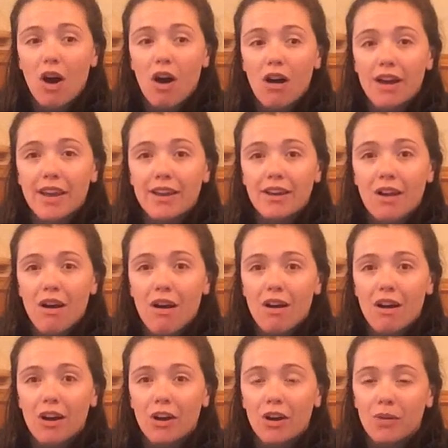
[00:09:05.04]
on
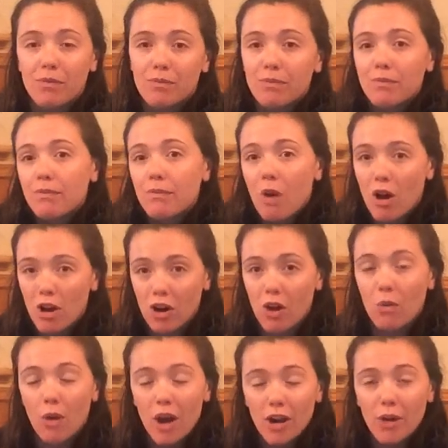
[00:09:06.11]
our, on
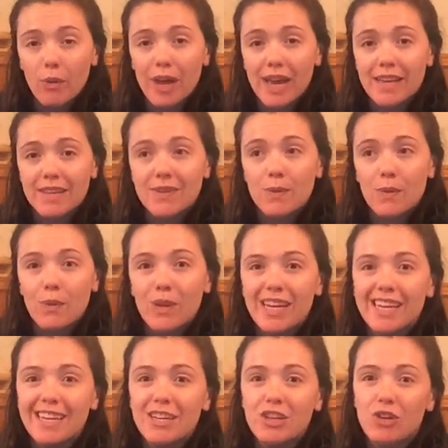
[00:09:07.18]
our waterways, we
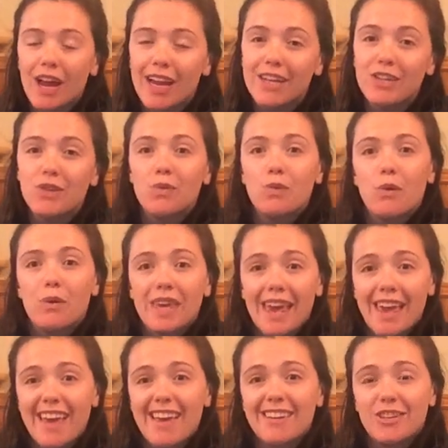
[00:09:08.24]
need to try to do what we
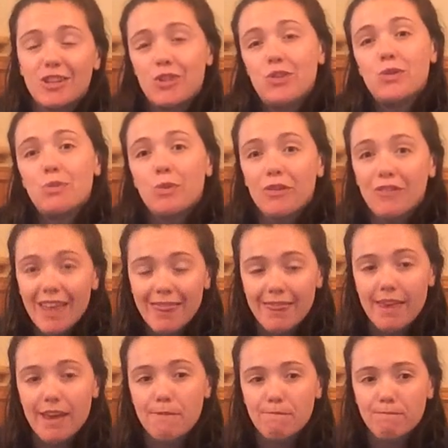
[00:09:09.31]
can to prevent them.